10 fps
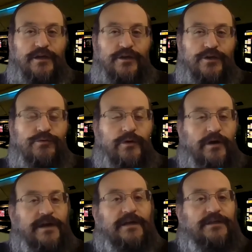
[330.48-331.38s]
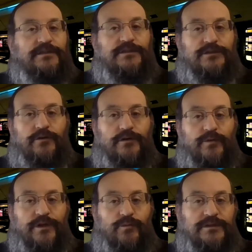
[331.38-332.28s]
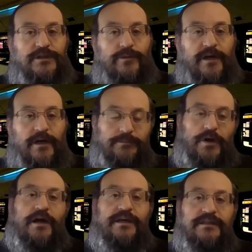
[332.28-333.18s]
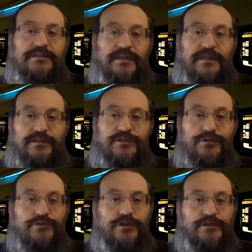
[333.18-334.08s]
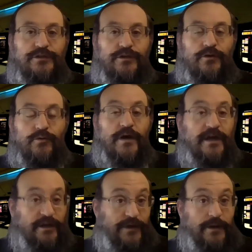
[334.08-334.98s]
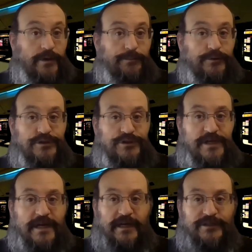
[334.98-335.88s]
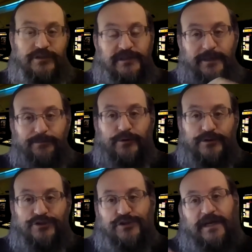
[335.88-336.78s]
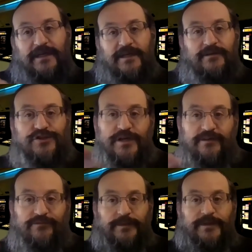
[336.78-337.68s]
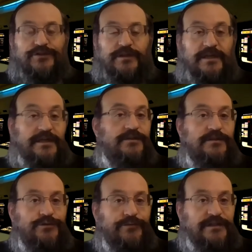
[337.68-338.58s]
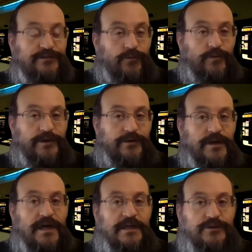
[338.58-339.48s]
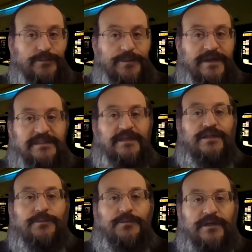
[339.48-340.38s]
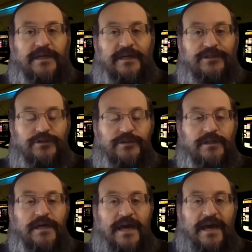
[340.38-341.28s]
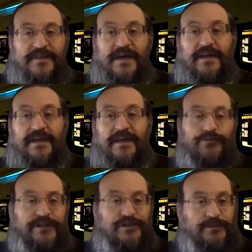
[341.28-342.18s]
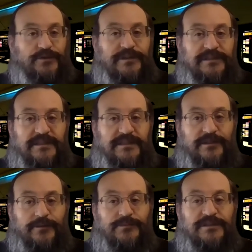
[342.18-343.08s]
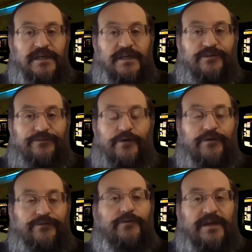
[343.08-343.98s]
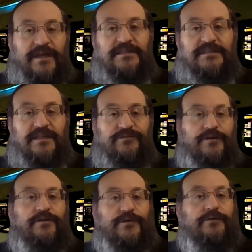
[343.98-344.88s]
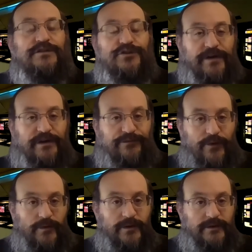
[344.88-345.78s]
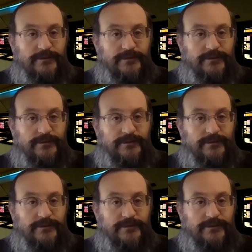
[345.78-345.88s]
you are not concerned with what's going on behind the scenes. You just know if I want to push a check, I just say push check, here's check information, and it does the rest for you. So it makes that communication and that integration between systems very, very easy and very, very straightforward.